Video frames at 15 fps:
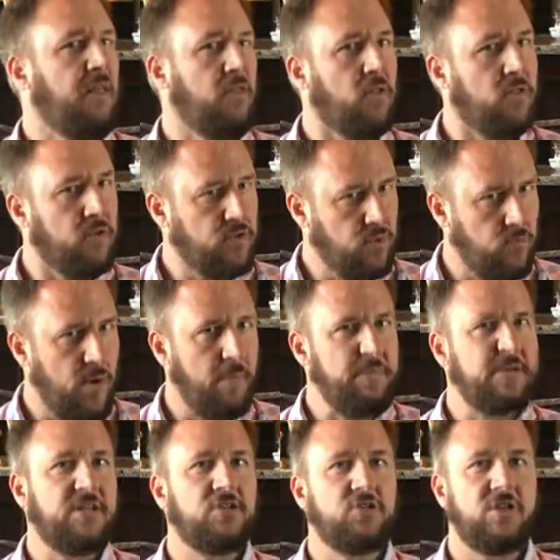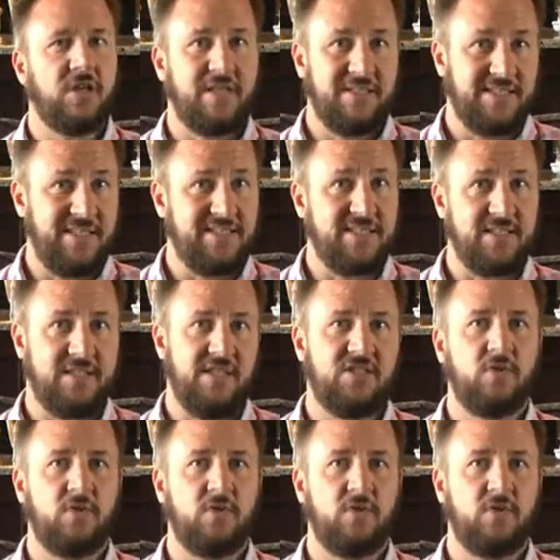Now they'll look through repetition and consistency,